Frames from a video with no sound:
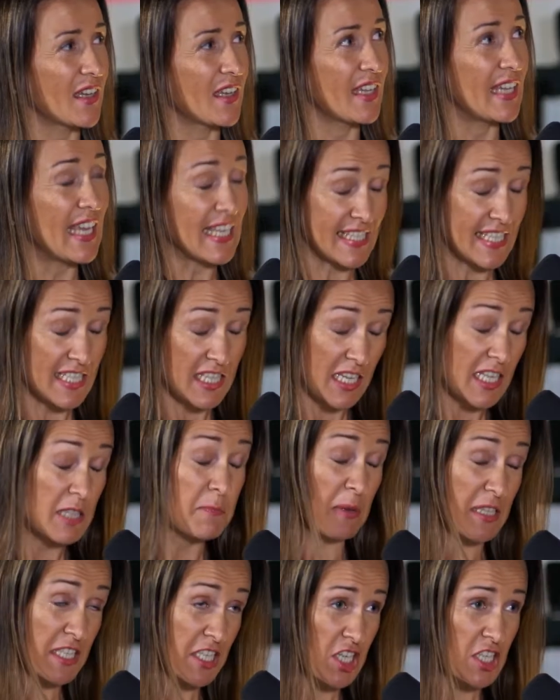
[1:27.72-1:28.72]
Yes, it
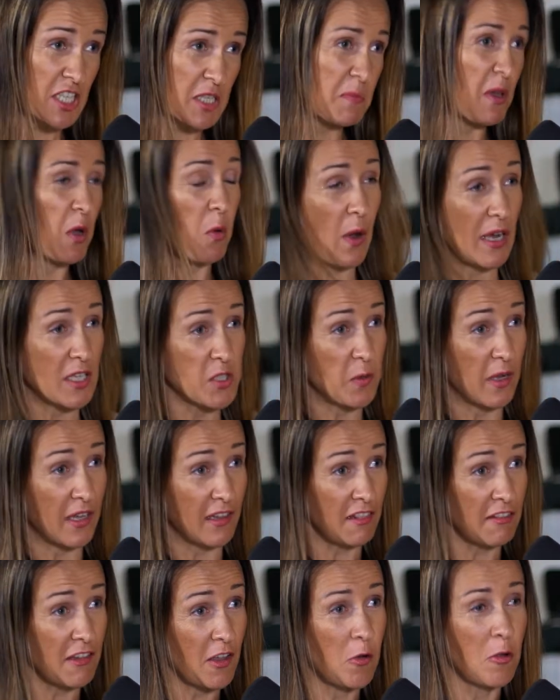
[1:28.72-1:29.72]
positions me quite
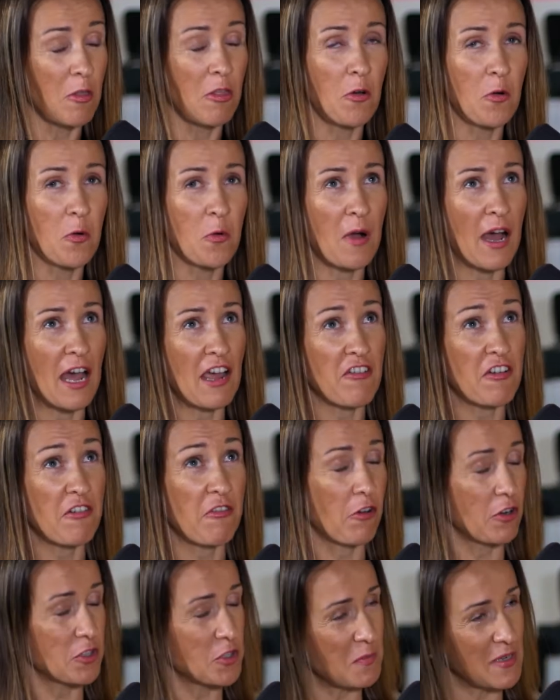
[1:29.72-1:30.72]
well. Although I
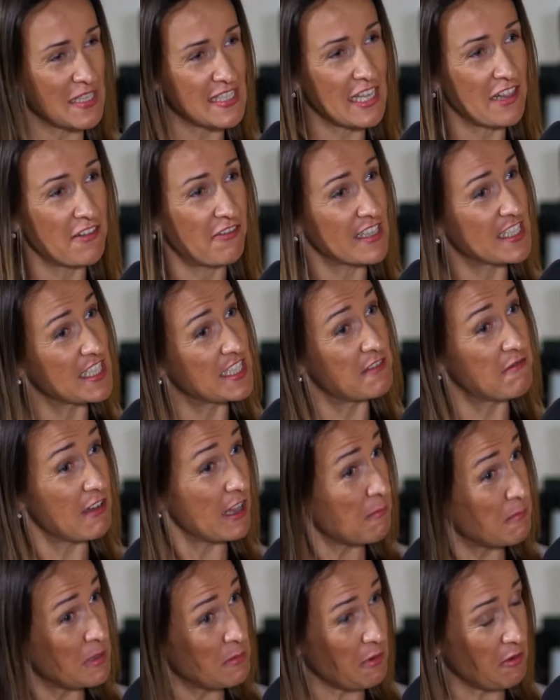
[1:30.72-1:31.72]
refer to myself as a
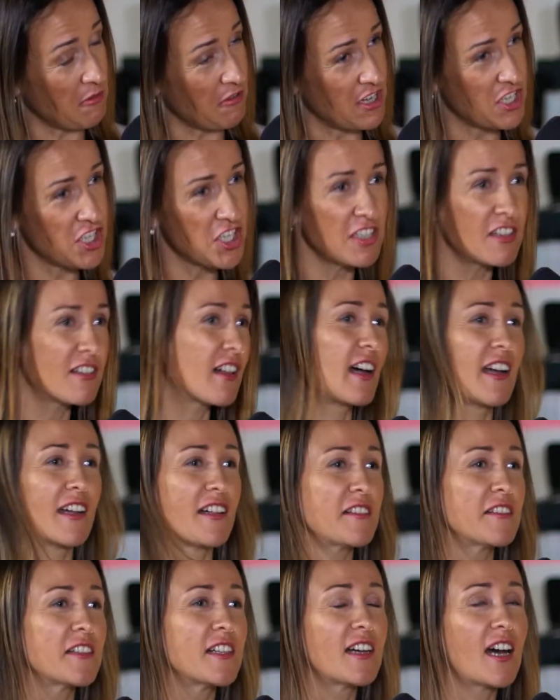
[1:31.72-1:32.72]
development professional,
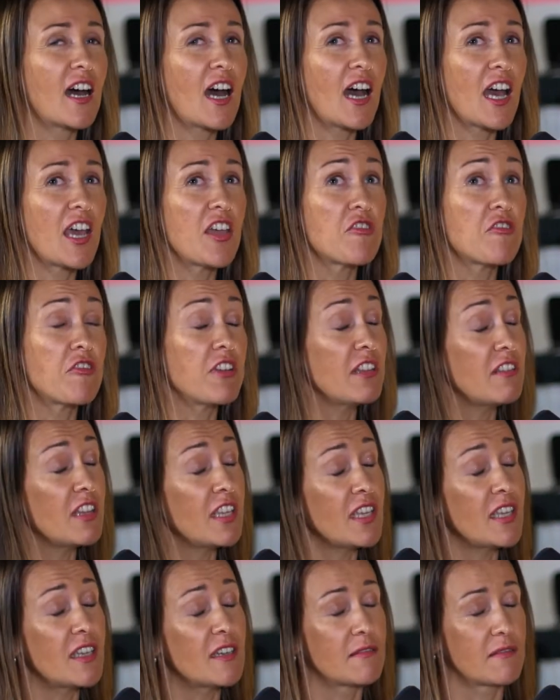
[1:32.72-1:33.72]
I
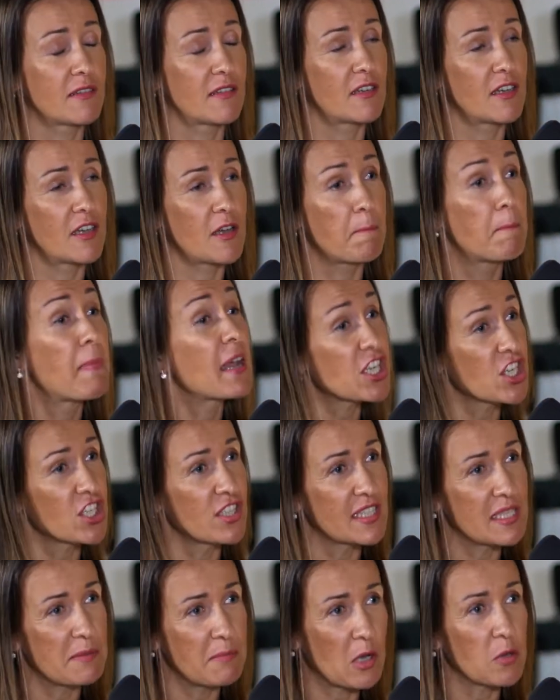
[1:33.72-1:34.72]
really
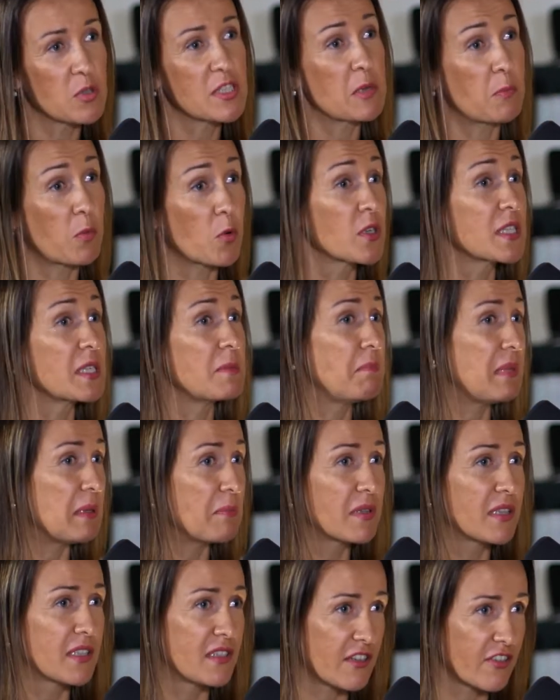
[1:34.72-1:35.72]
passionate about supporting
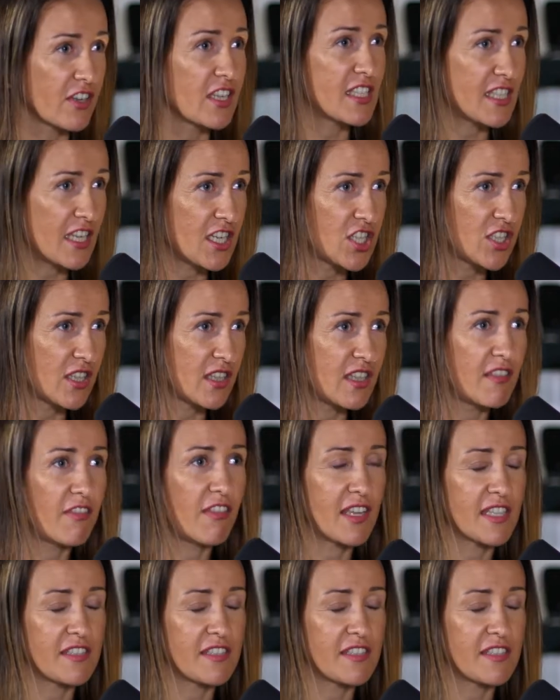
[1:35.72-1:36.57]
people in organization in their